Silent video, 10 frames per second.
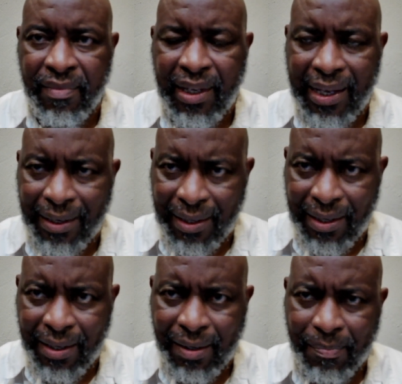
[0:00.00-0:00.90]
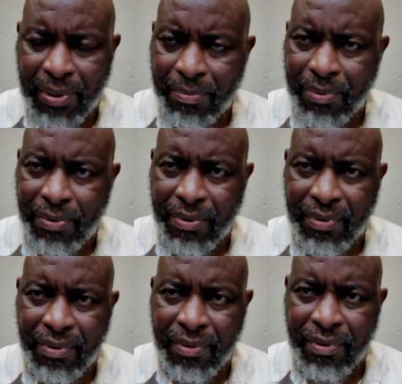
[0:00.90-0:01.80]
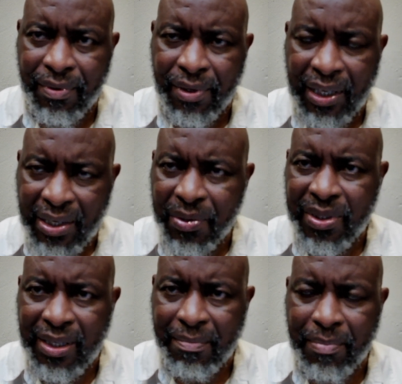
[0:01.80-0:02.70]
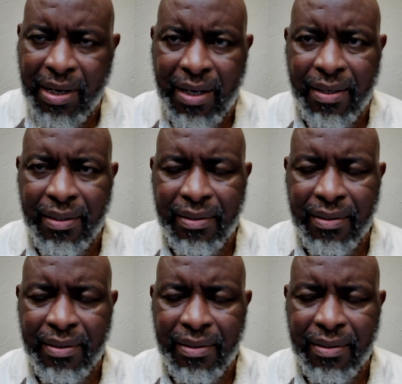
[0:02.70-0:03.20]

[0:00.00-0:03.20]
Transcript: and kill people, innocent blood.